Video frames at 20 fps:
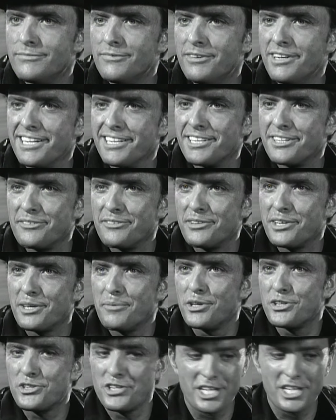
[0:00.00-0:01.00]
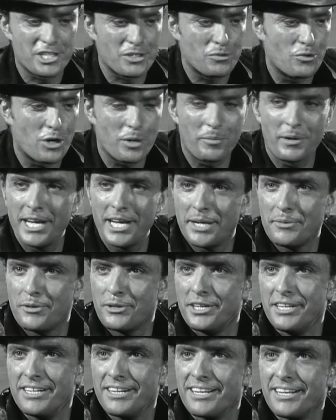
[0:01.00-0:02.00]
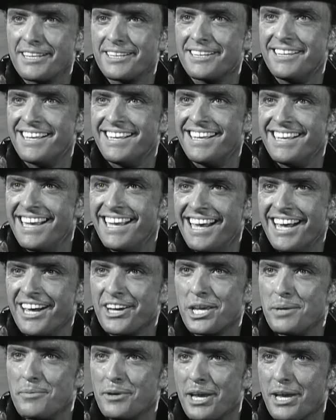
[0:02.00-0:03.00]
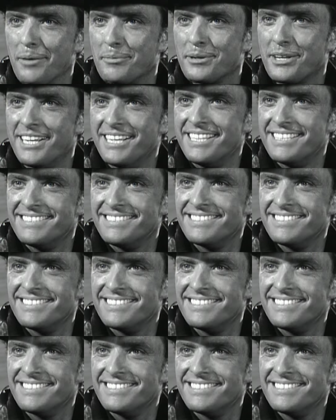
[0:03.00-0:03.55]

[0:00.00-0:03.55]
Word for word: Well, if you give me a chance to water my animal, yeah, I'll keep you company.